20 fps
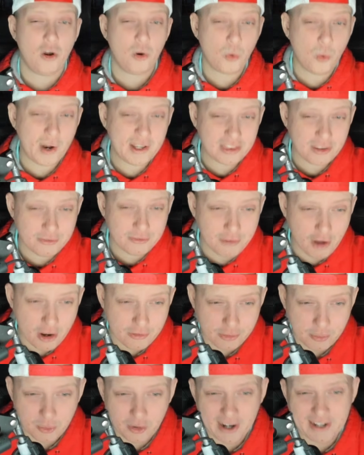Quite the fall
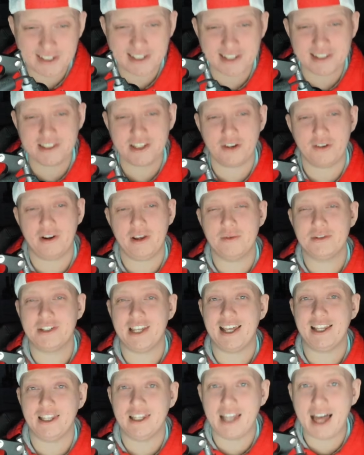from grace, considering he was
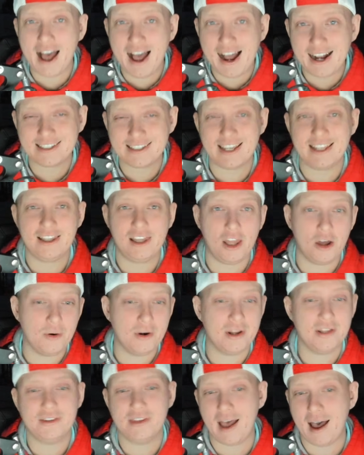a locked and
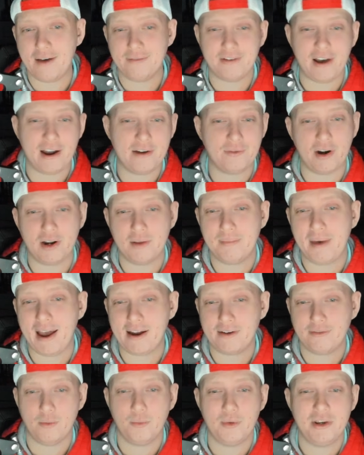loaded top five running
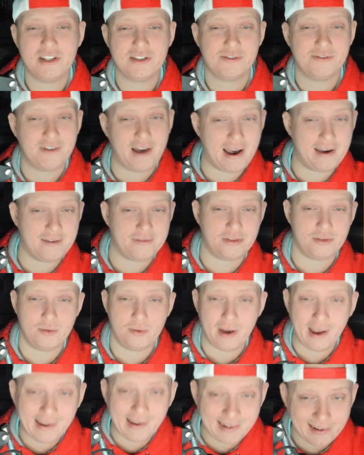back from weeks 5
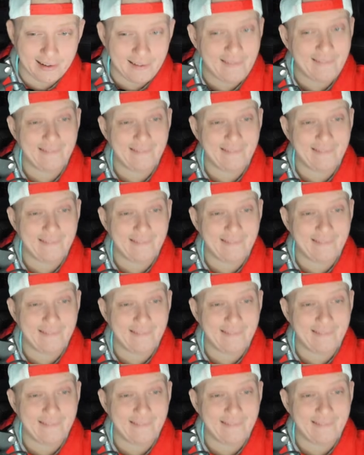through 8.